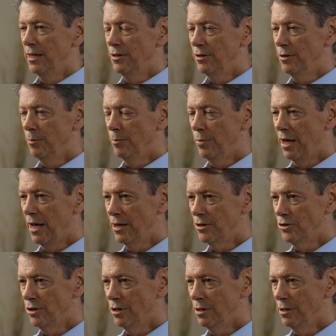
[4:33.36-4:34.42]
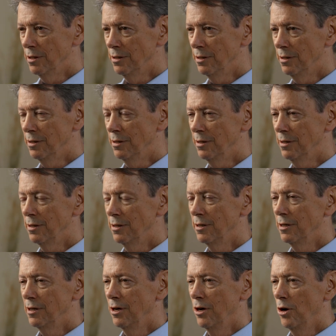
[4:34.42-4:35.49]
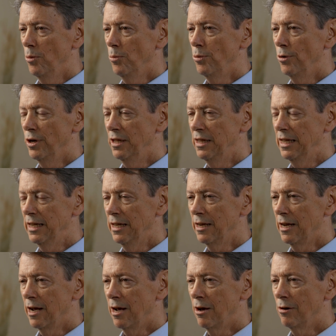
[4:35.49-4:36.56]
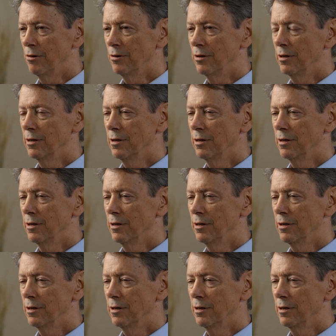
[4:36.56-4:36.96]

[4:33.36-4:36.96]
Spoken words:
in compassion, breathing it out.